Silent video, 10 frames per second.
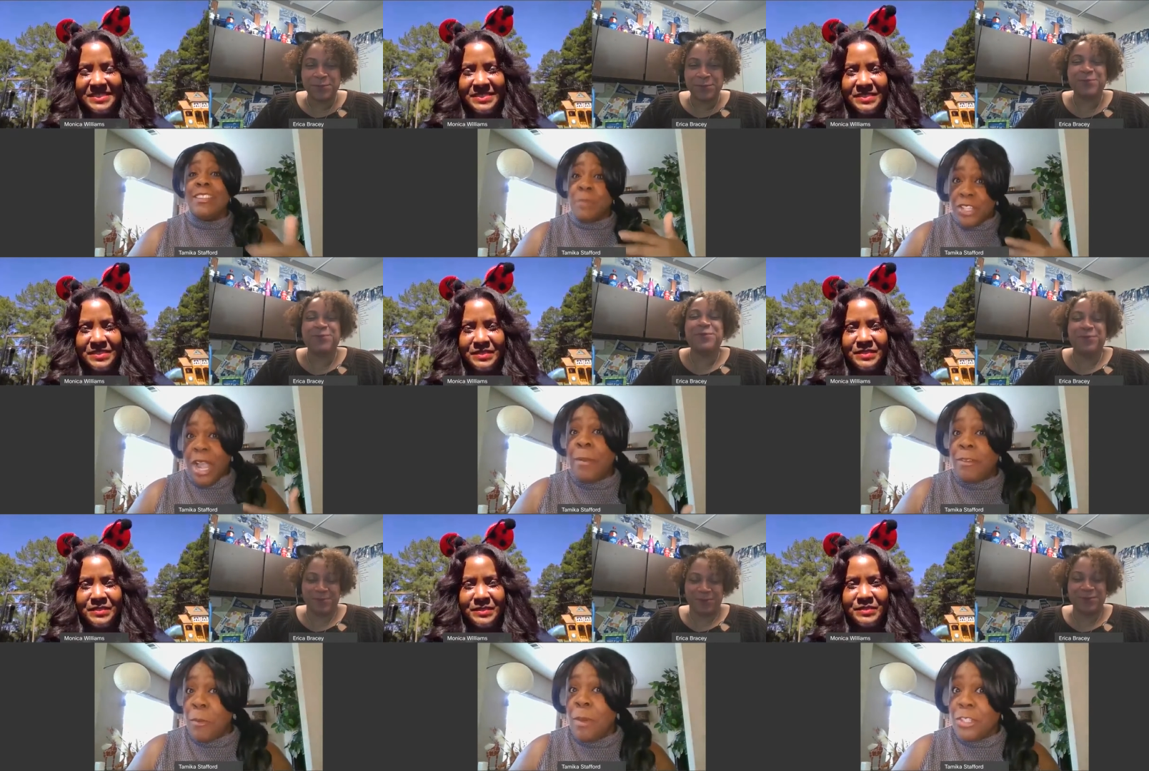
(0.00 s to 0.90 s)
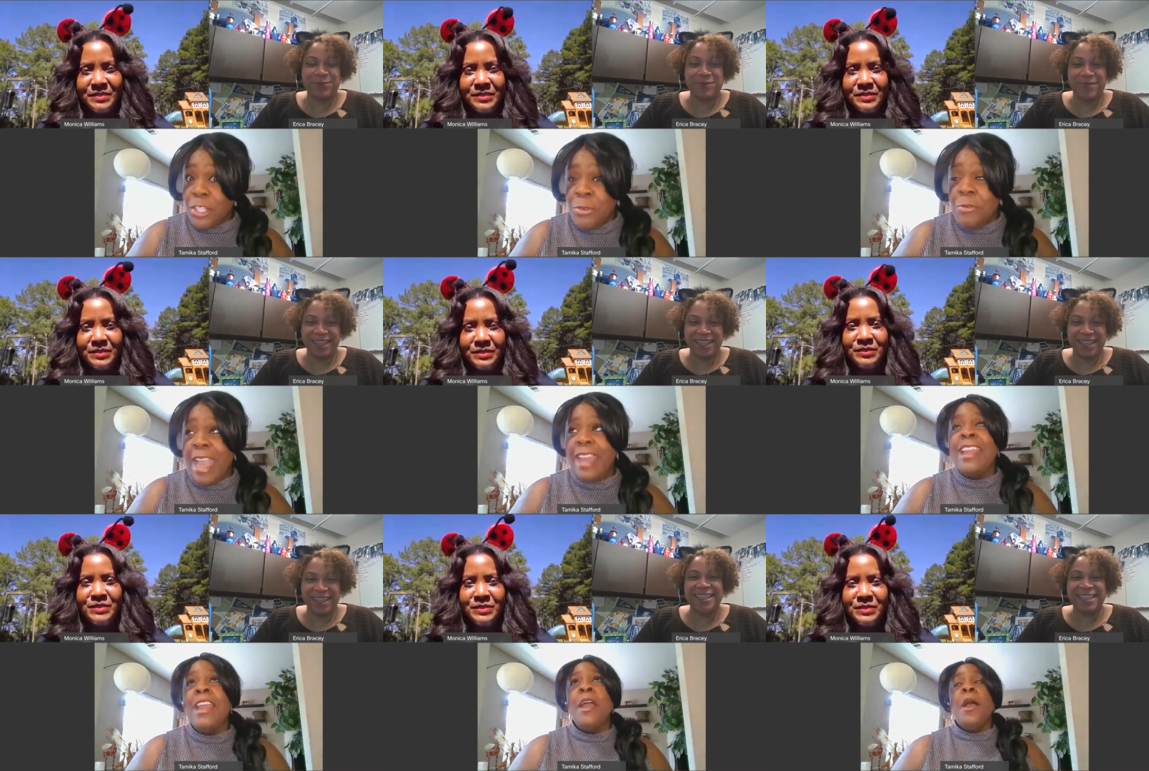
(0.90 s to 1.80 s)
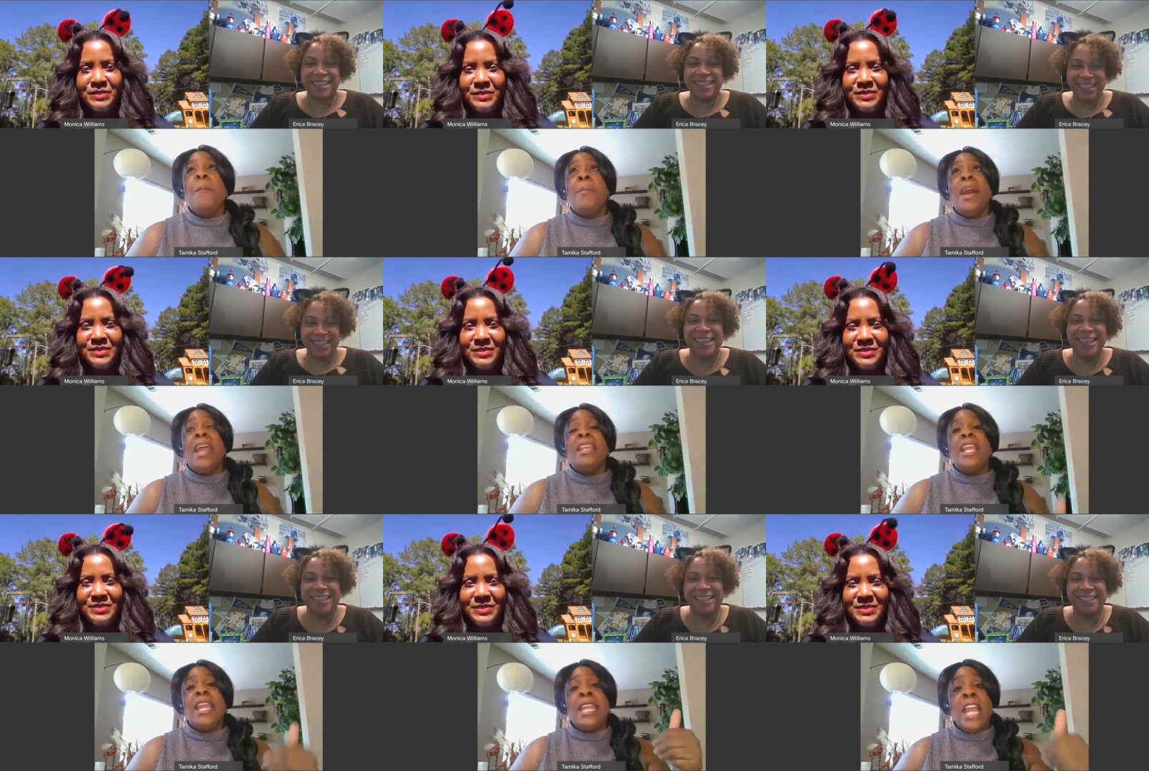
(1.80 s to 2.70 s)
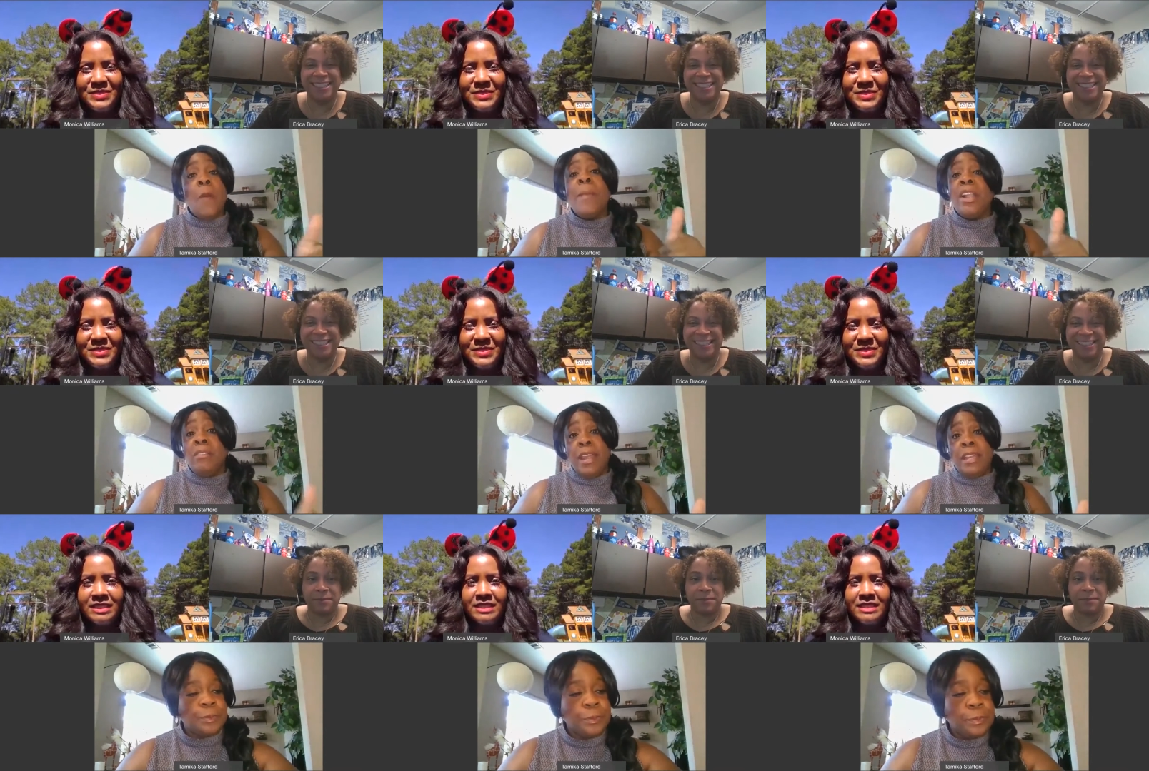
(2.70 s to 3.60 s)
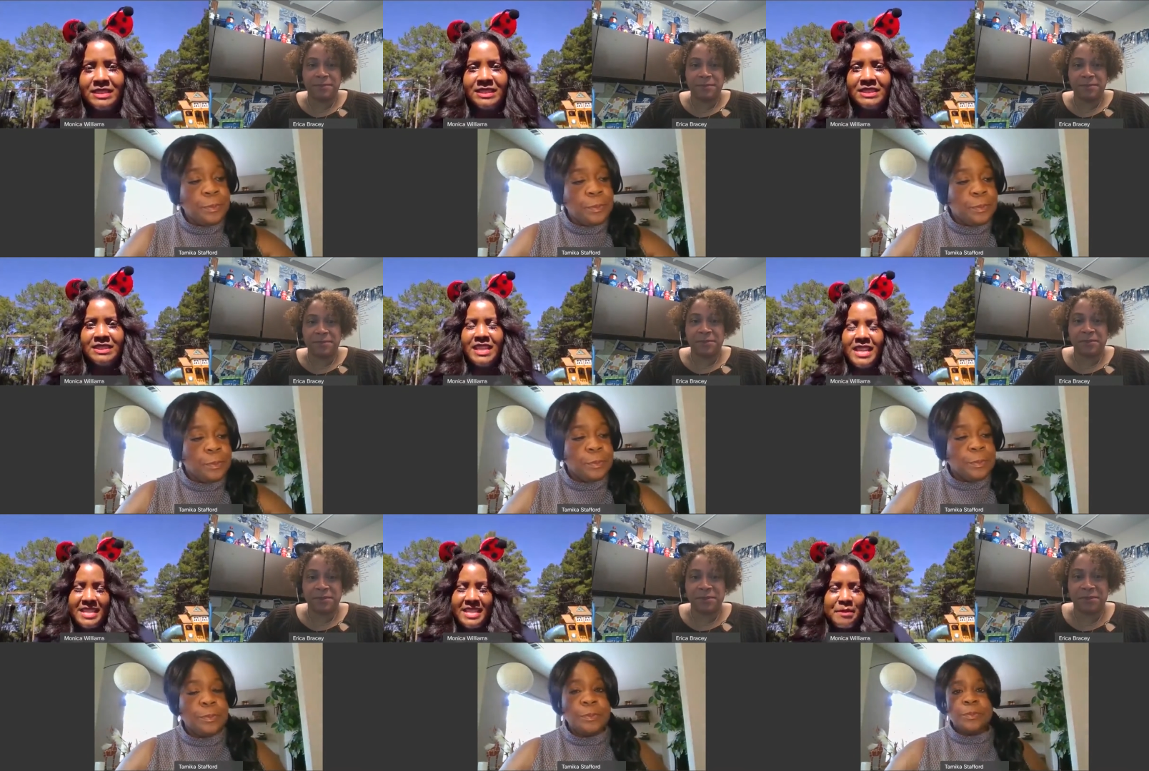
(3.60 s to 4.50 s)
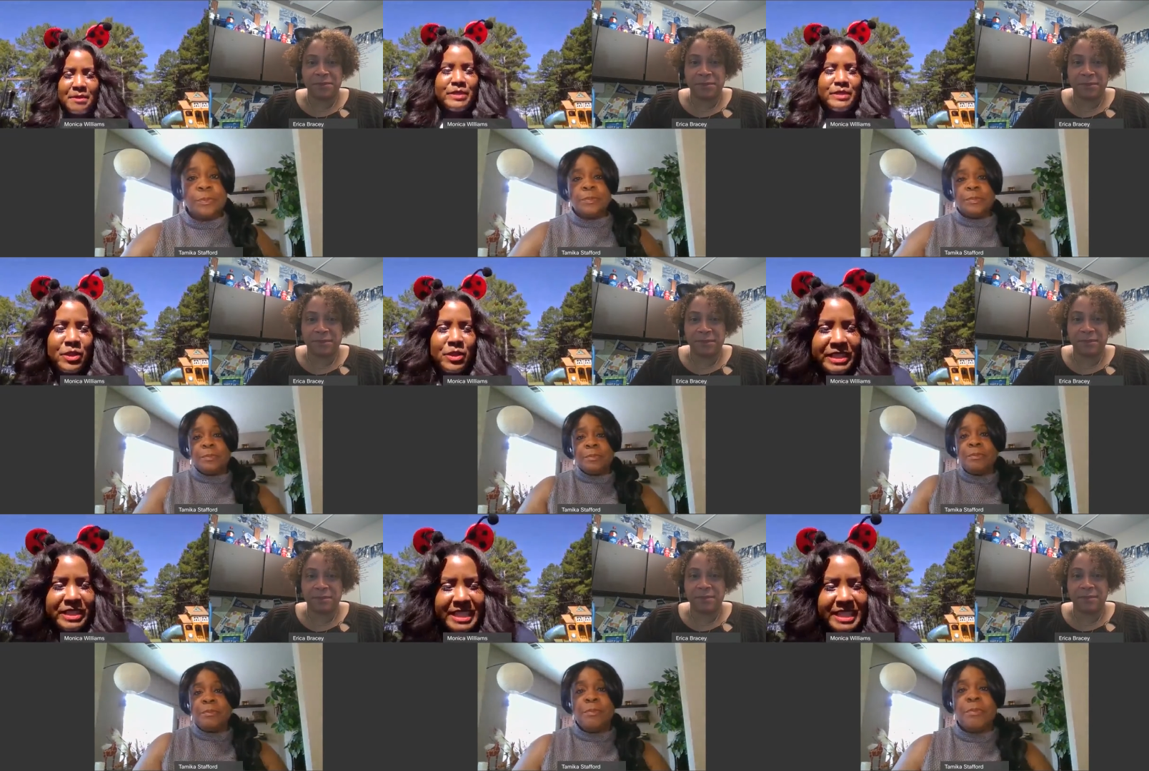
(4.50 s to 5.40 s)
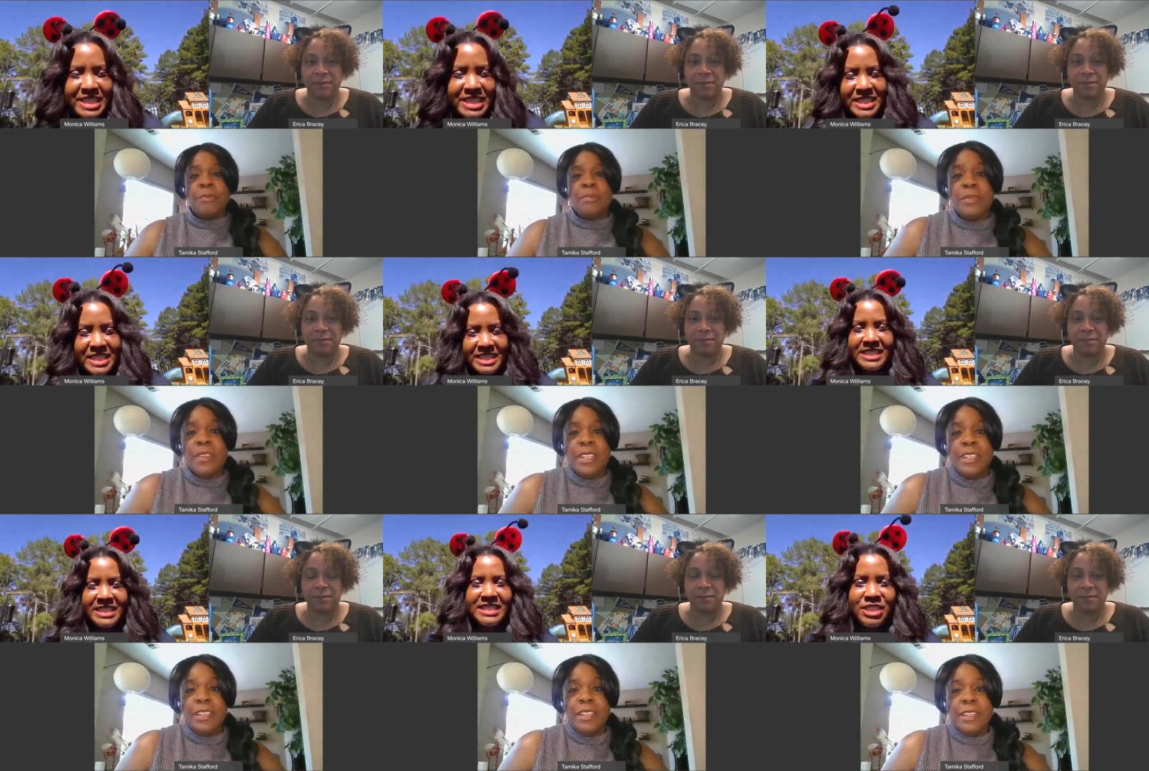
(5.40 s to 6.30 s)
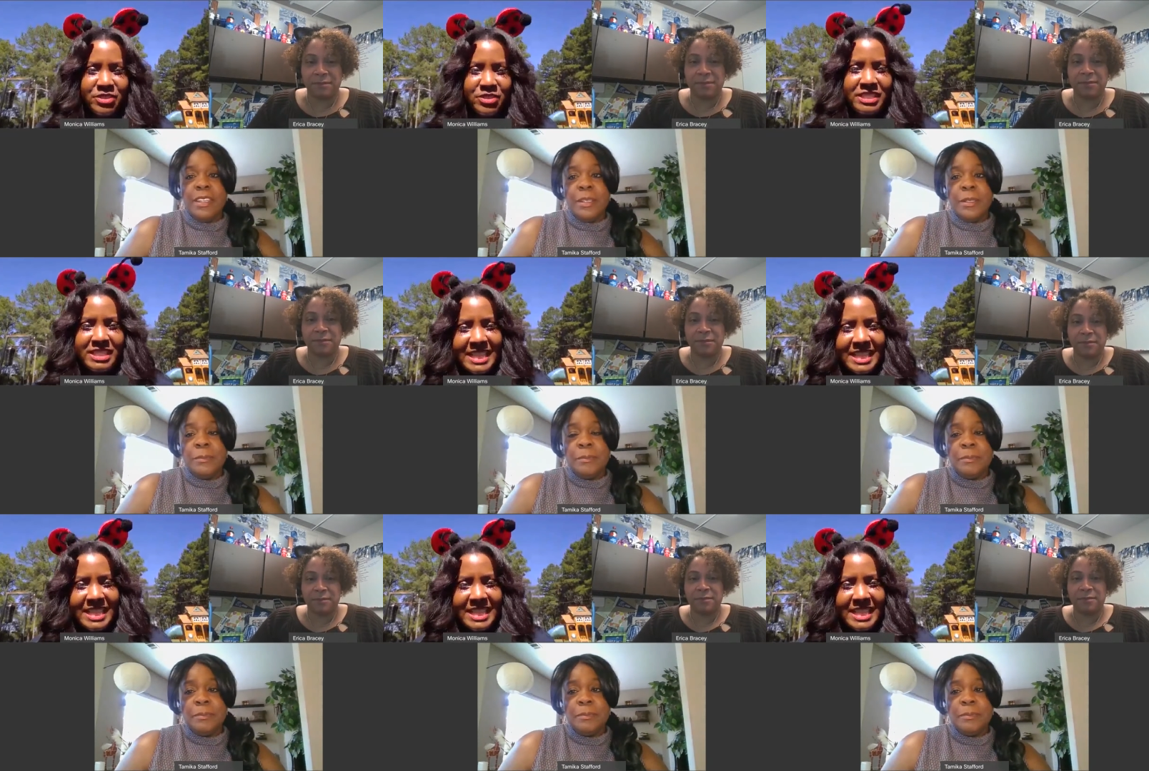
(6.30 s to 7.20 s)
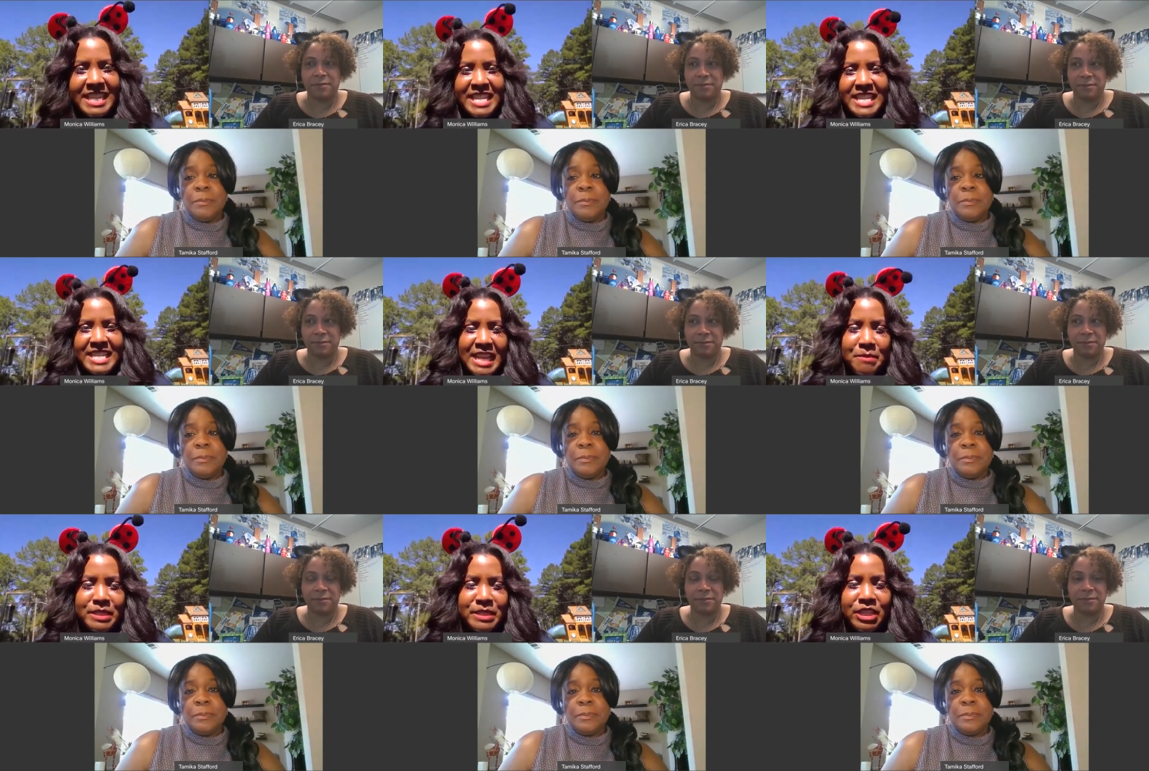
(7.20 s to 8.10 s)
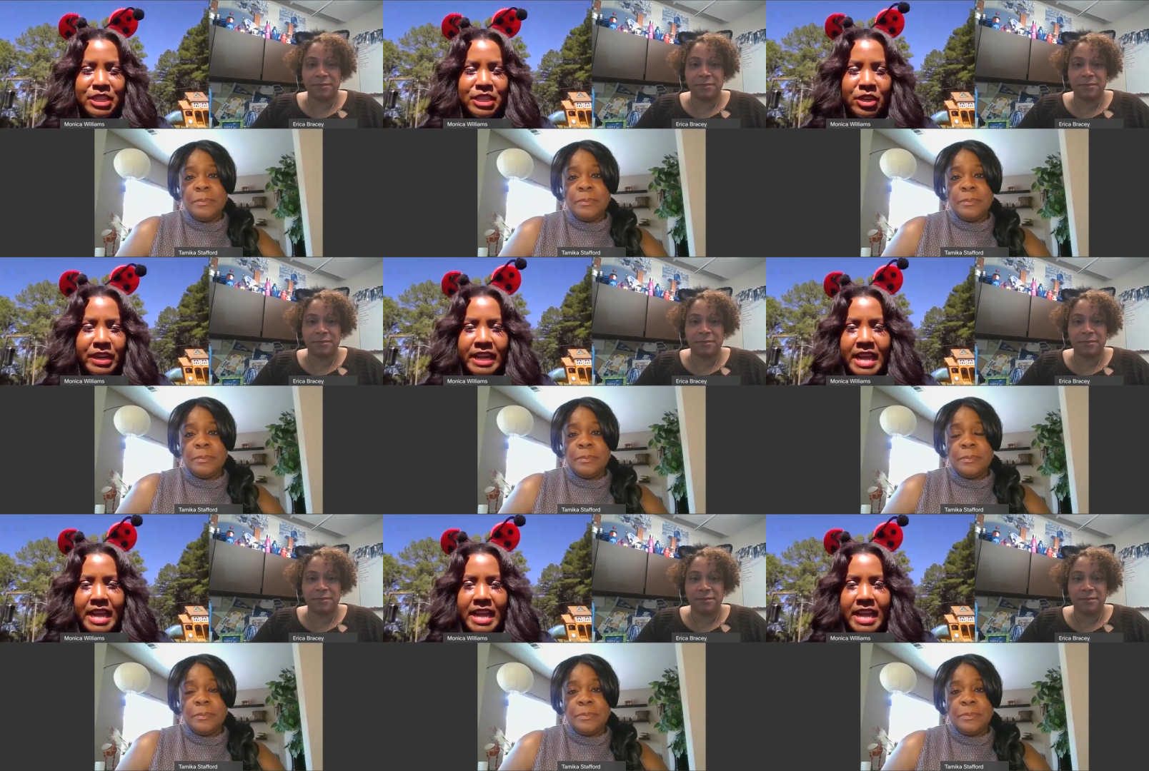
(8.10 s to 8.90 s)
Speaker 1: because I'm a shopper. Remember, she knew that. But it helped my credit.
Speaker 2: Yep. So in addition to utilization and establishing the credit, um, if